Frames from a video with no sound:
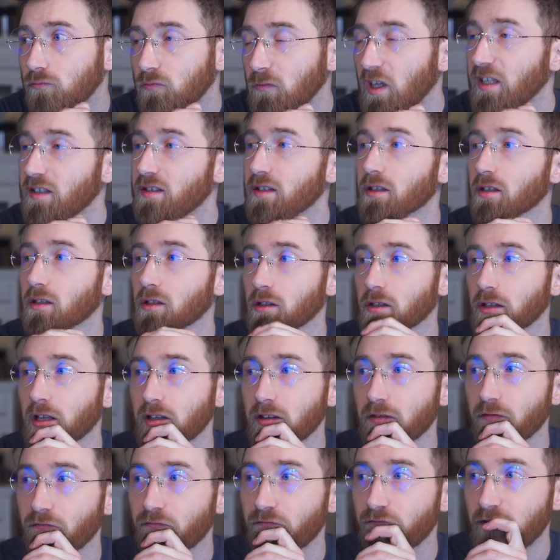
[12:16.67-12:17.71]
That's
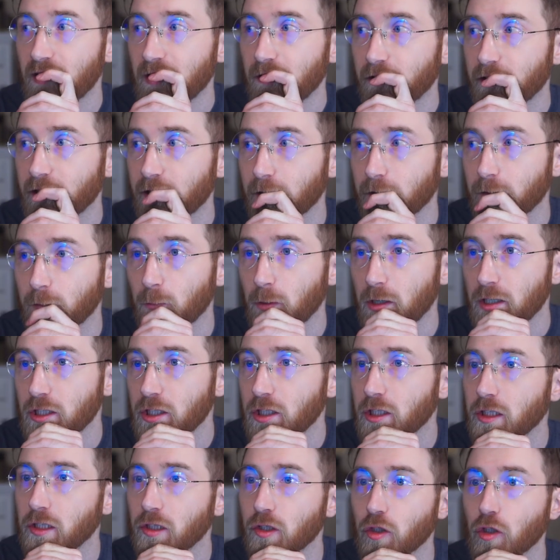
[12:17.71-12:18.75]
a very good
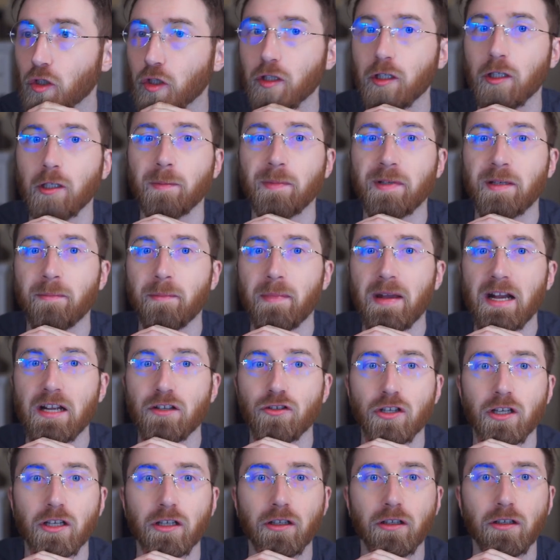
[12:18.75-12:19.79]
question. Should there be
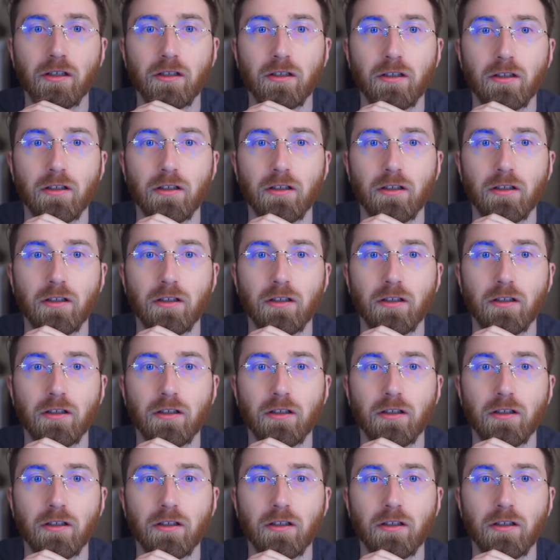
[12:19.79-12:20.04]
magic?